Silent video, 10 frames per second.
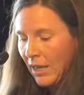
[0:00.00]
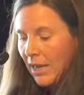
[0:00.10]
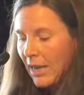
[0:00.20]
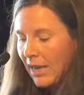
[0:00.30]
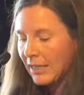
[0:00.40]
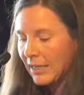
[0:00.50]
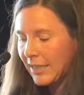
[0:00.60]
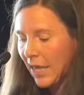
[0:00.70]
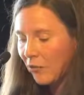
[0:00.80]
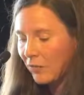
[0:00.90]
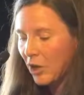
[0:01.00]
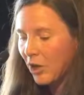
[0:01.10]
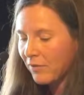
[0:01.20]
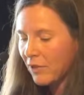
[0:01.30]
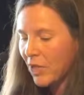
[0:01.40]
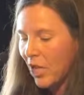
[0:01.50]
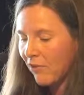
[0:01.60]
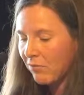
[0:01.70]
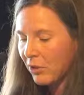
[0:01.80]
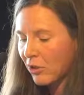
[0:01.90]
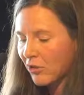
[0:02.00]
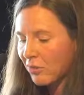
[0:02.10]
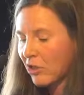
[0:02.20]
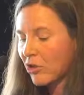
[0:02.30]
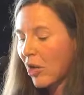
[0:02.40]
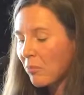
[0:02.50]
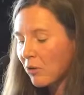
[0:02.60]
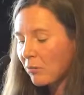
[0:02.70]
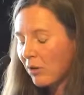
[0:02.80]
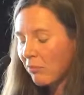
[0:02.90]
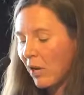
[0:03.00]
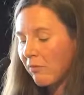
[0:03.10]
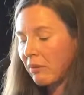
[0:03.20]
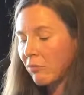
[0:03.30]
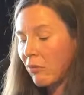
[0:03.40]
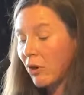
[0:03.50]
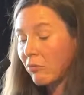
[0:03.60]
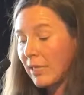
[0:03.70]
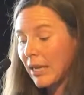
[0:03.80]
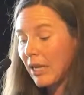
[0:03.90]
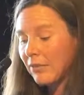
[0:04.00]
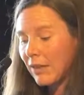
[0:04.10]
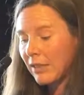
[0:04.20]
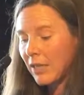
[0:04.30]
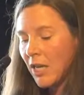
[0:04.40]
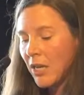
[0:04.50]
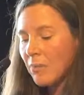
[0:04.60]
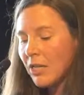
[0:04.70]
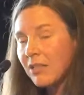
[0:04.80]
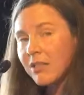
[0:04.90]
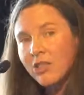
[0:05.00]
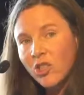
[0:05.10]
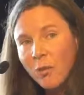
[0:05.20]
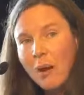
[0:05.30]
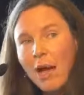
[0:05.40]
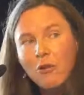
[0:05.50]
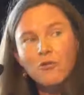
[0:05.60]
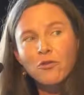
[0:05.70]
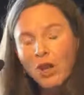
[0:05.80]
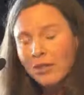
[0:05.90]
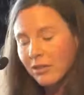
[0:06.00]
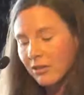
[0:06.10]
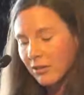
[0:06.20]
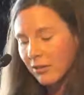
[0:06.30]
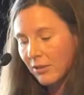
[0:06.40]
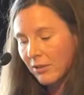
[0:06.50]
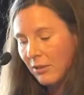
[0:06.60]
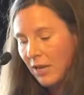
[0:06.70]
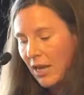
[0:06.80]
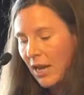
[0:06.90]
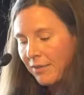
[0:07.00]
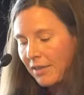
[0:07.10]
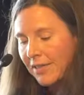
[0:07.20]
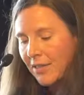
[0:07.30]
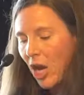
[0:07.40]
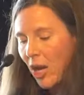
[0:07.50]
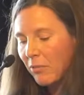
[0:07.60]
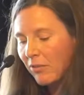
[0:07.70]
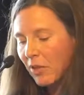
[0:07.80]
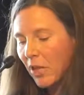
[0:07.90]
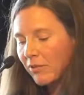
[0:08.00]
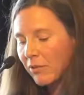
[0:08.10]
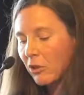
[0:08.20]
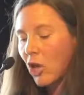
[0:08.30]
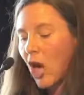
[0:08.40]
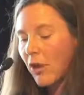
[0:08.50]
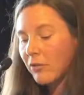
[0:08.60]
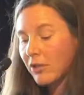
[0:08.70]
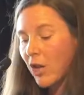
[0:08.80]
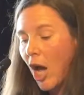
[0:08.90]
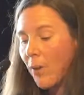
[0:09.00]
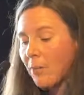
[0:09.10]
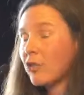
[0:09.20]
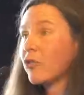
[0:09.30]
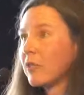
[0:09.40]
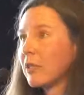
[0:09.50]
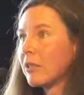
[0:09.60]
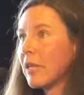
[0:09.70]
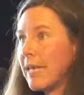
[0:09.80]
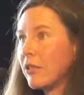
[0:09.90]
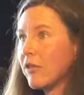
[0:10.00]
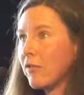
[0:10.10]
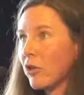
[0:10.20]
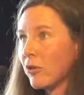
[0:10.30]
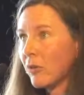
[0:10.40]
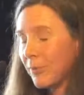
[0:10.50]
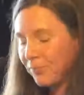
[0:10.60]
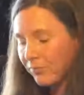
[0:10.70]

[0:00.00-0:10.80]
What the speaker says: It highlights how we often laugh because we're troubled by what we laugh at, because it somehow frightens us. And this type of laughter was common during interviews.